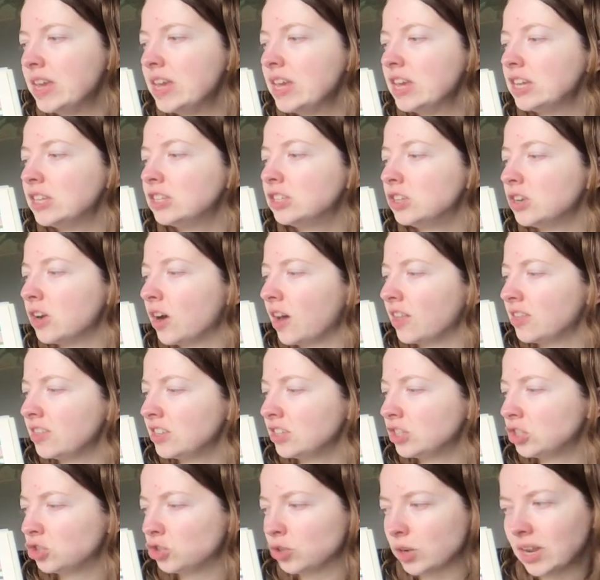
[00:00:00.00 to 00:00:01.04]
Is not
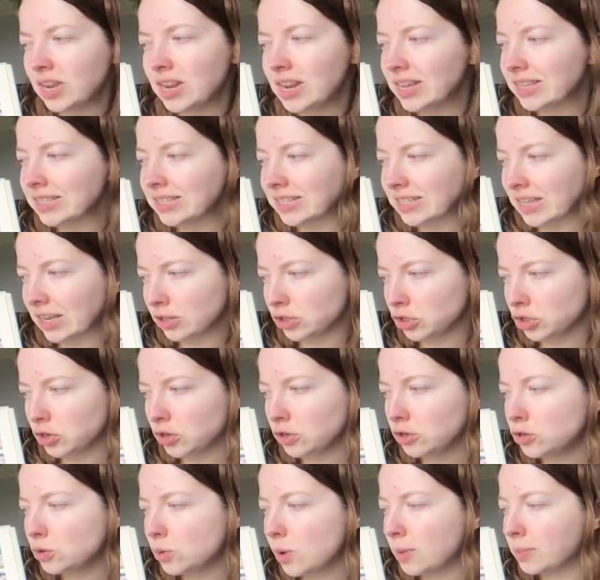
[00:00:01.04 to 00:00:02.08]
this trait essential
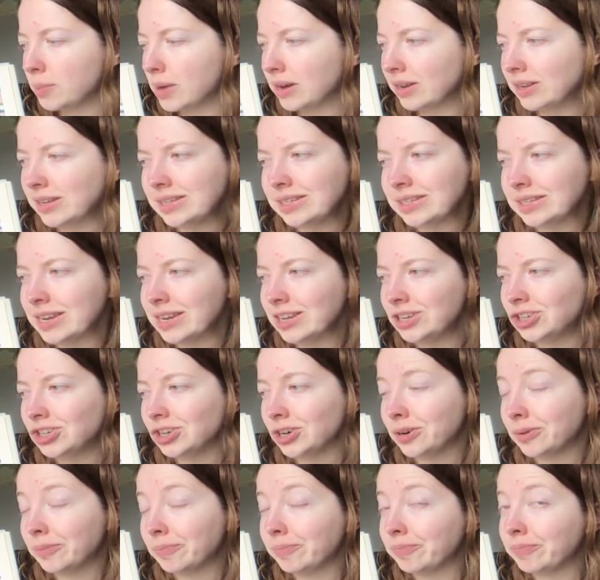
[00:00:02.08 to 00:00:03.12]
to a monkey's nature?
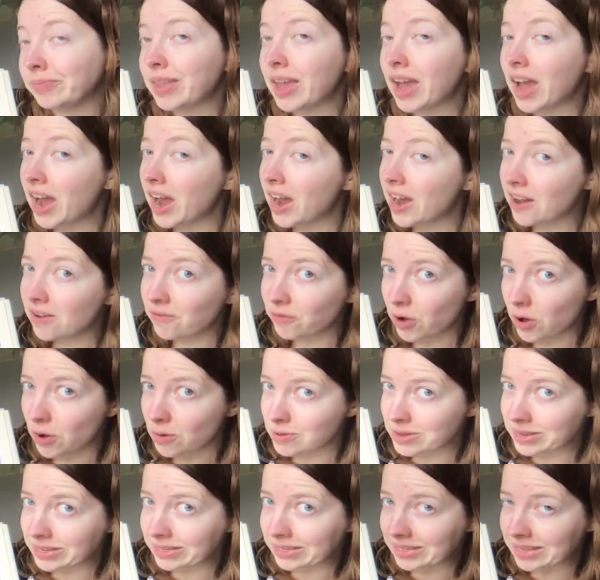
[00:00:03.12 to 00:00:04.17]
I have
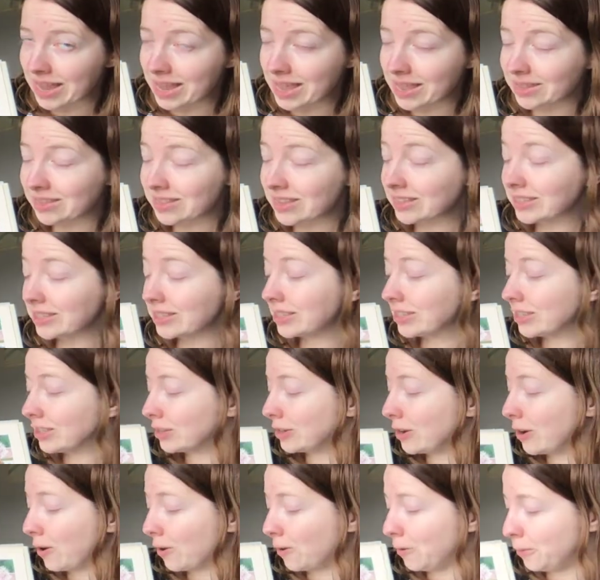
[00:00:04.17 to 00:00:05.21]
always said this is
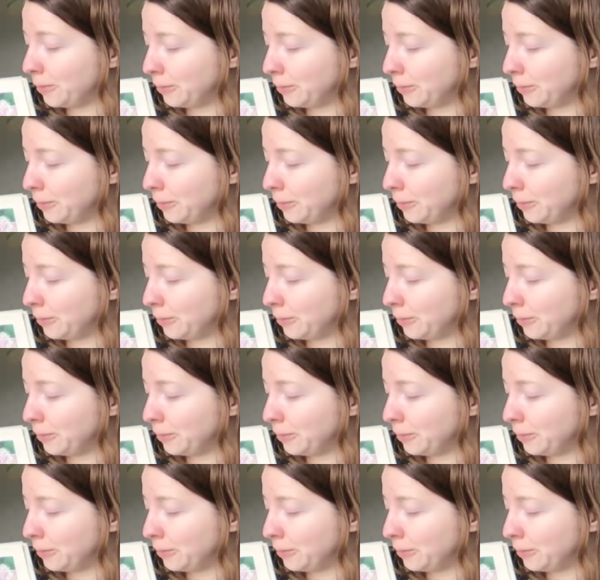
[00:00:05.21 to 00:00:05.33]
so.